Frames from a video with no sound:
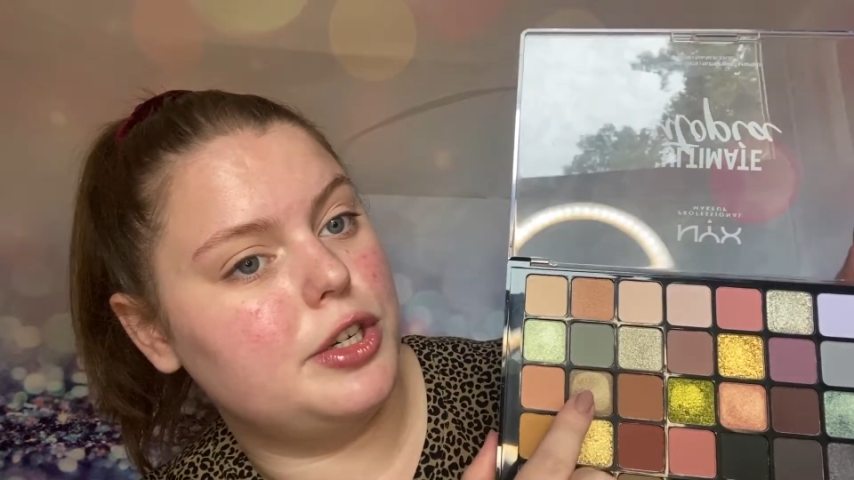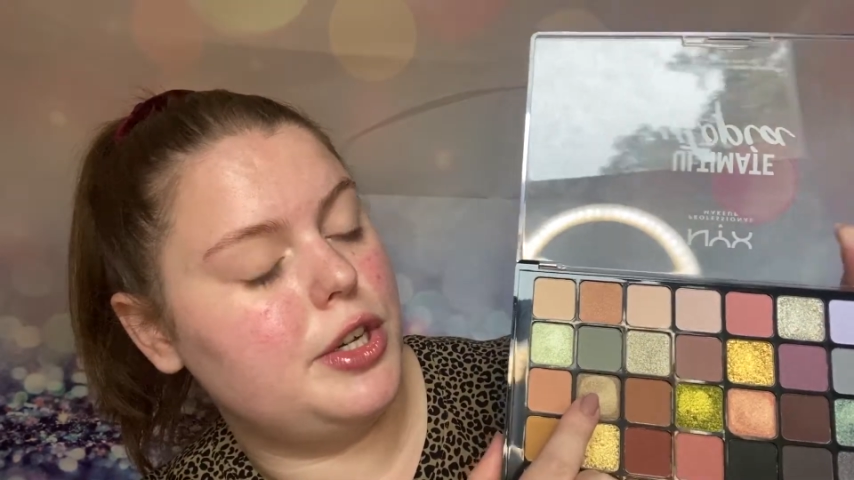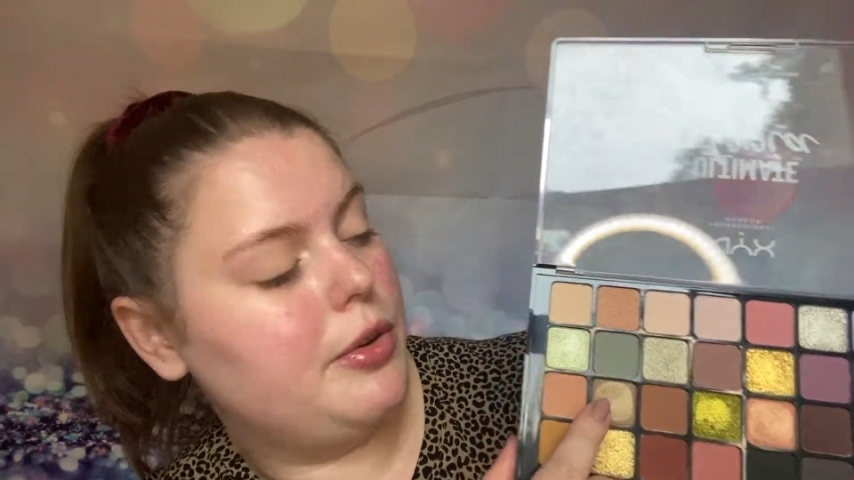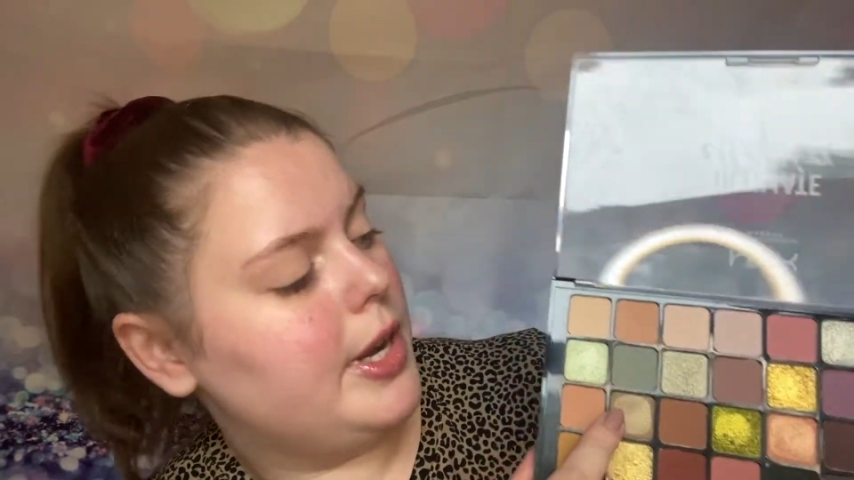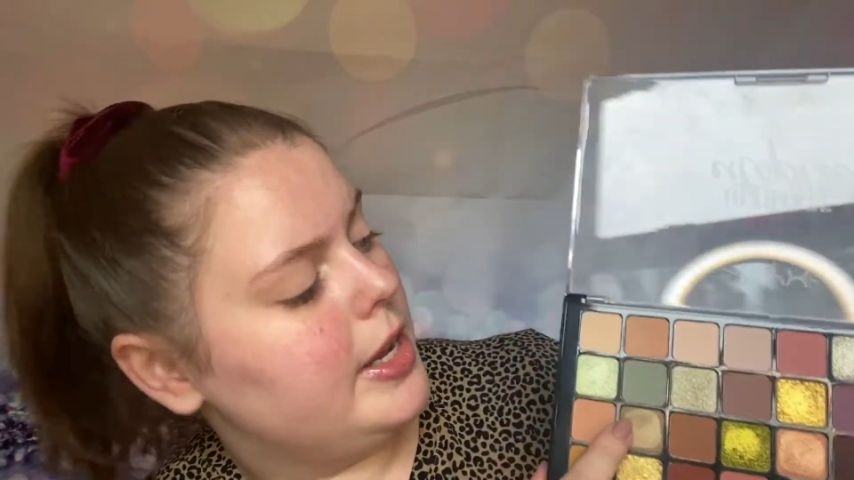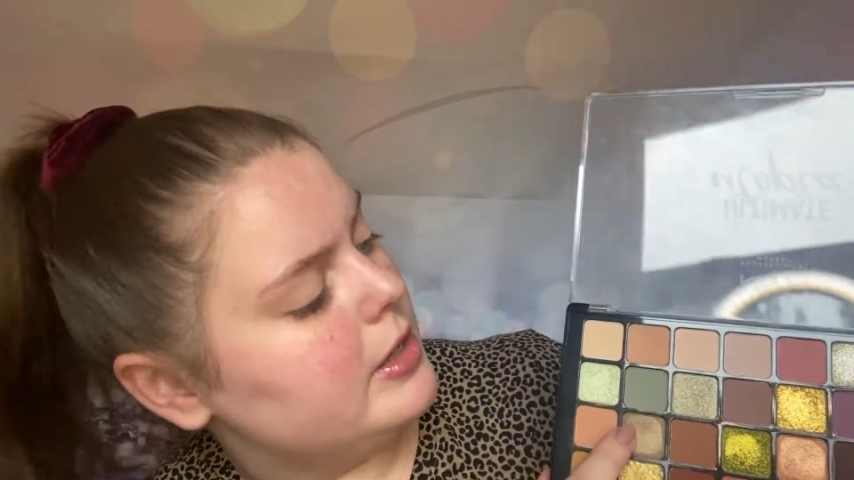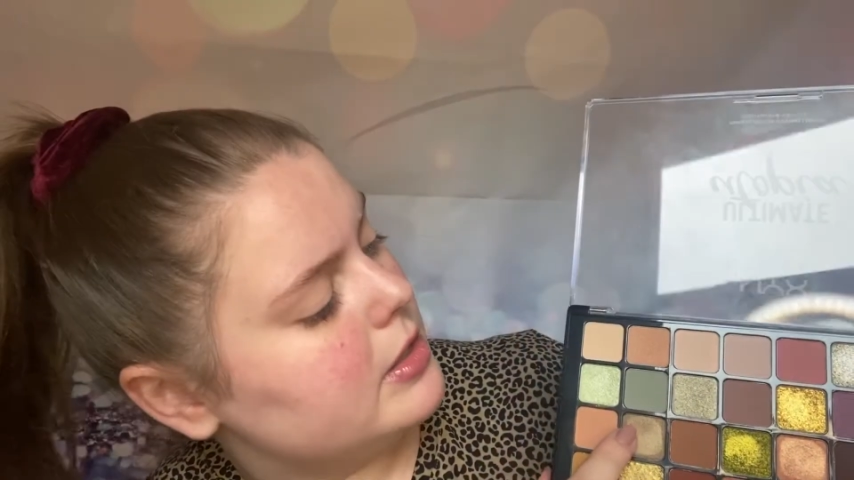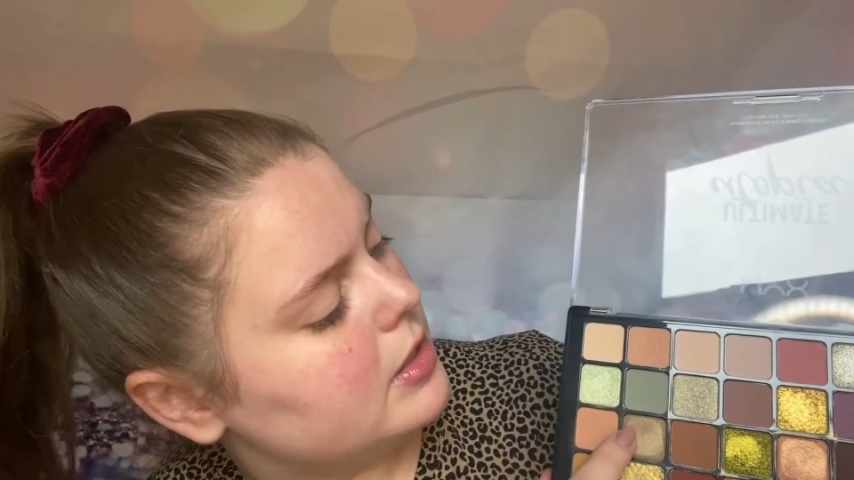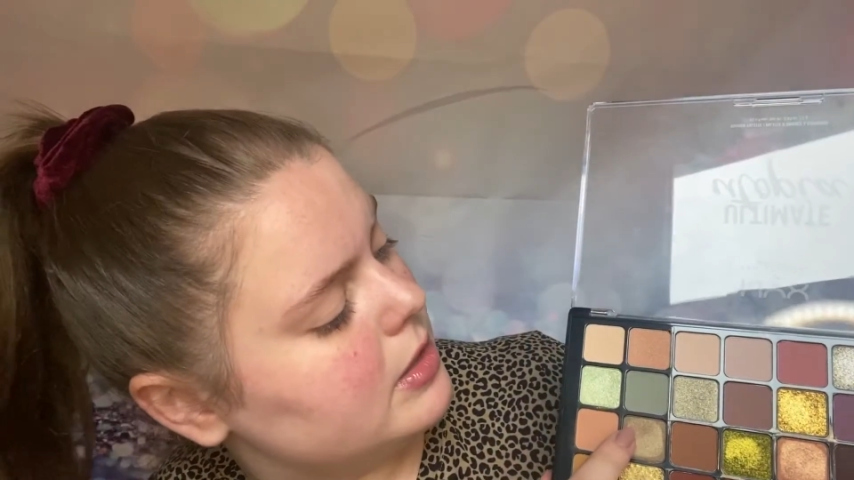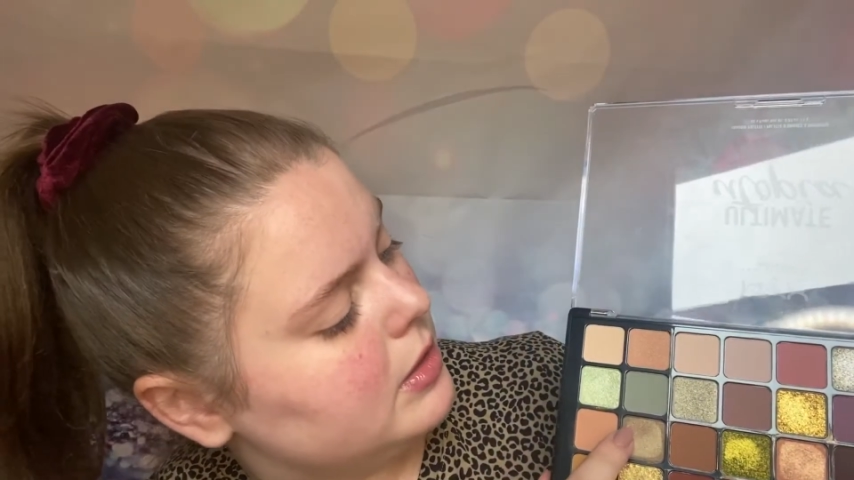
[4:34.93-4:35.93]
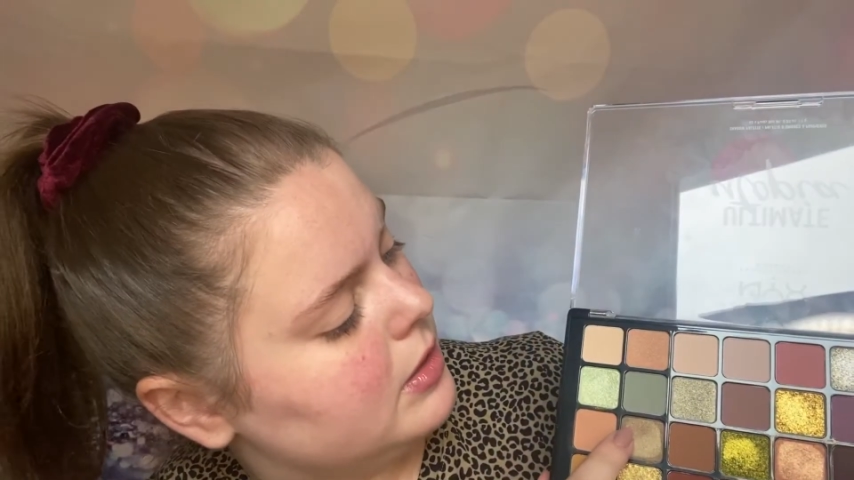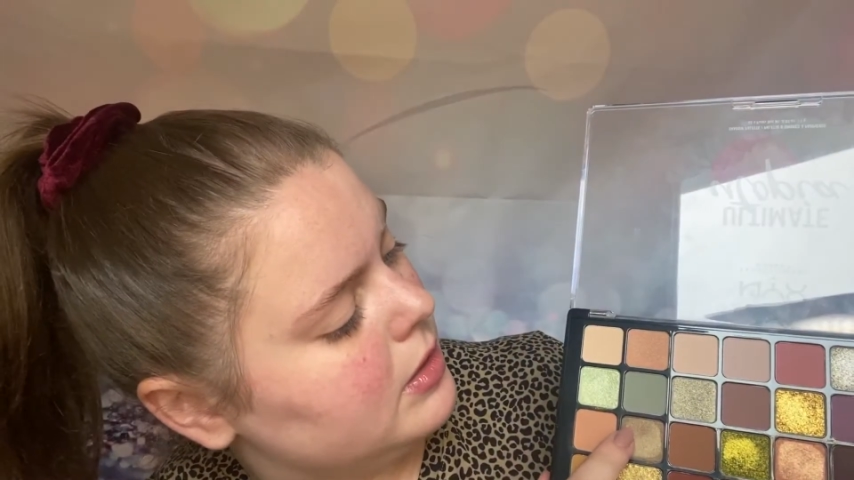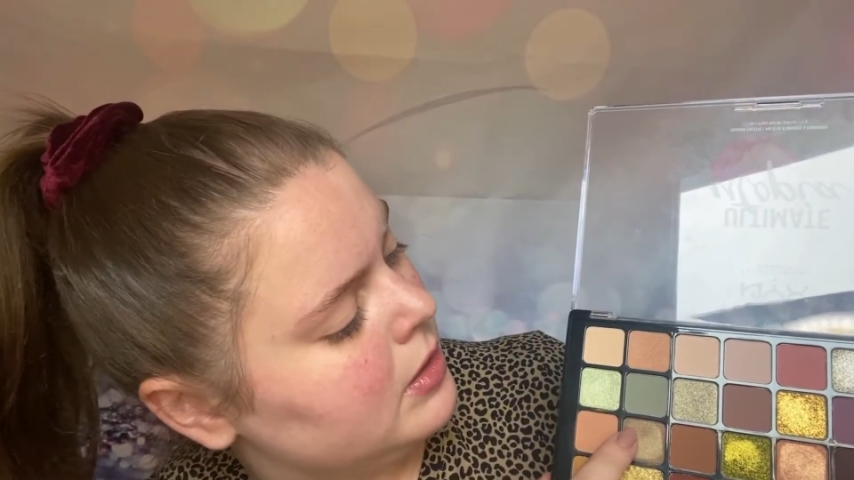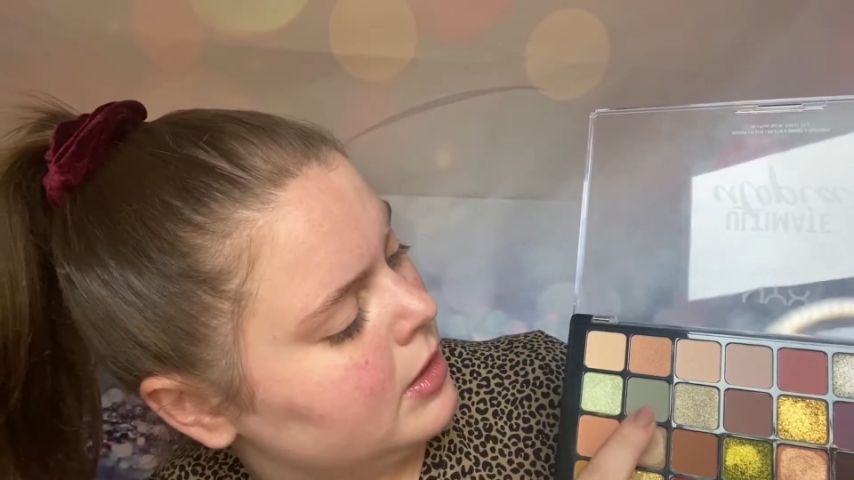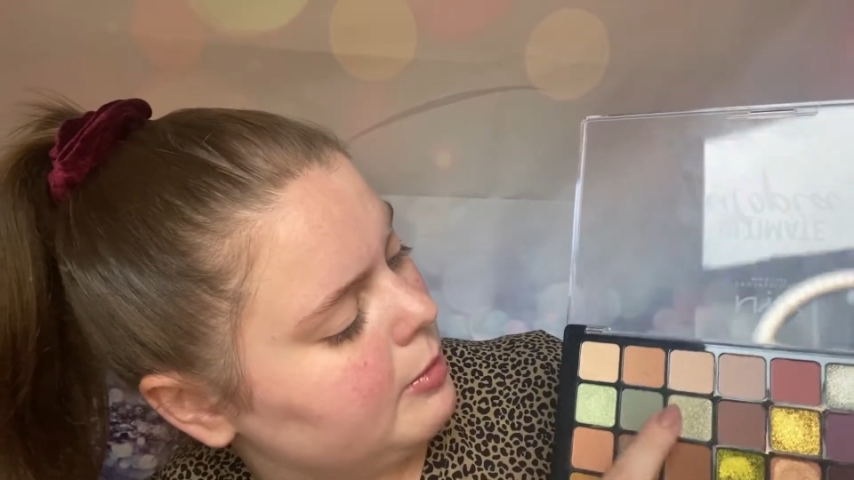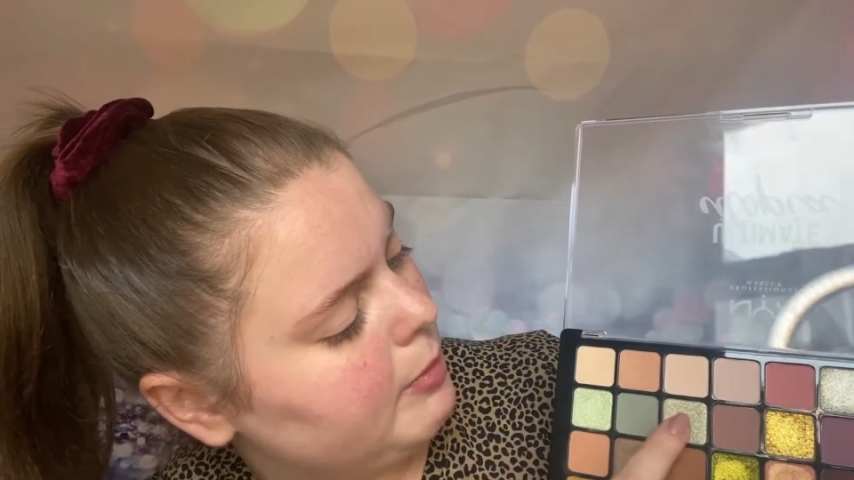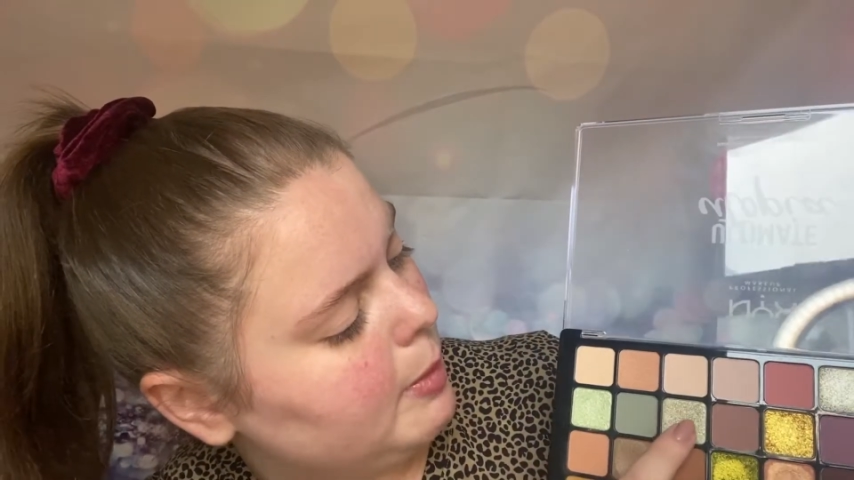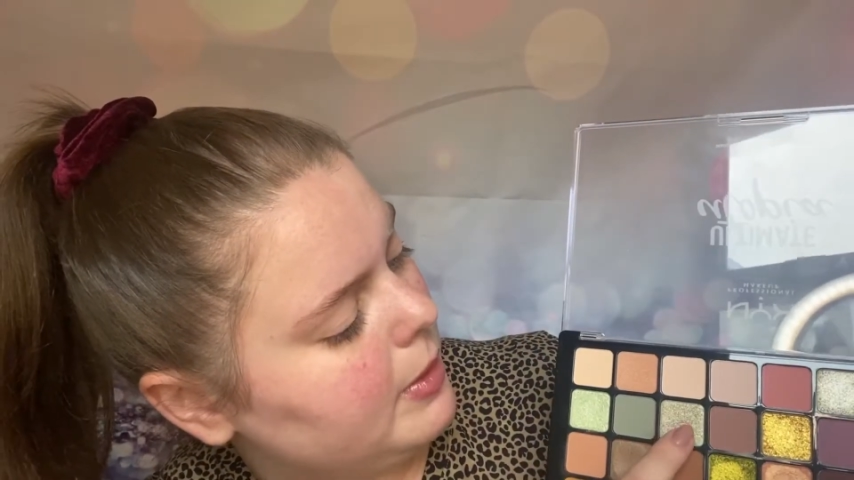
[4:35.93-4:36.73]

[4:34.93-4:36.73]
to it. Maybe